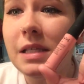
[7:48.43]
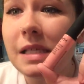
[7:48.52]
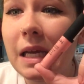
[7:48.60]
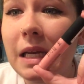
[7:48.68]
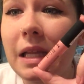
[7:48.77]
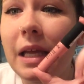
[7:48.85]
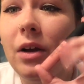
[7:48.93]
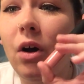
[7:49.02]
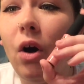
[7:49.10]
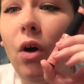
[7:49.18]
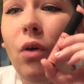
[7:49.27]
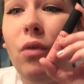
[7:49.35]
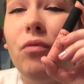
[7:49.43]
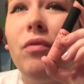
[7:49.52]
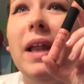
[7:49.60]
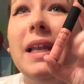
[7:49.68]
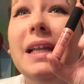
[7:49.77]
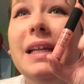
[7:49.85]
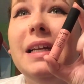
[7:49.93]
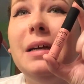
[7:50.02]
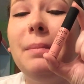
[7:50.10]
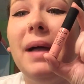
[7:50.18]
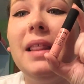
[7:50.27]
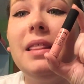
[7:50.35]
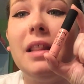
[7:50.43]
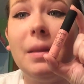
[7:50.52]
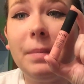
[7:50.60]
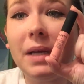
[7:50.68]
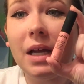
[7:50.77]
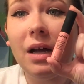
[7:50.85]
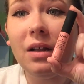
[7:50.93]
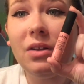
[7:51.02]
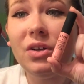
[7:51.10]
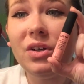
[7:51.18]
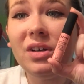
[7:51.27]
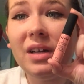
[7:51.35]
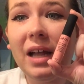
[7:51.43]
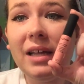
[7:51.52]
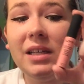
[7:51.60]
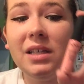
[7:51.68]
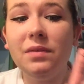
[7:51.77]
is kind of like already my lip color, kind